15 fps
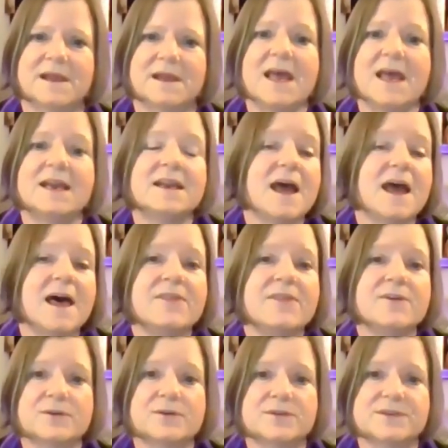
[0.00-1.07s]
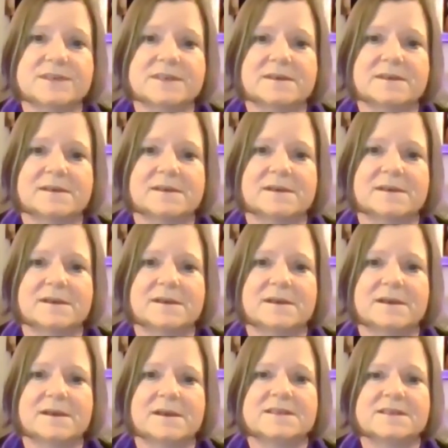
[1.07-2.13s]
and in others,
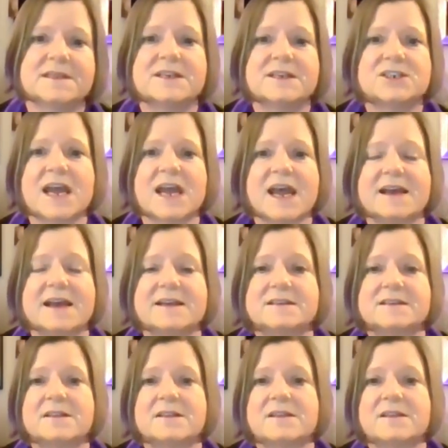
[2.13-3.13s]
such as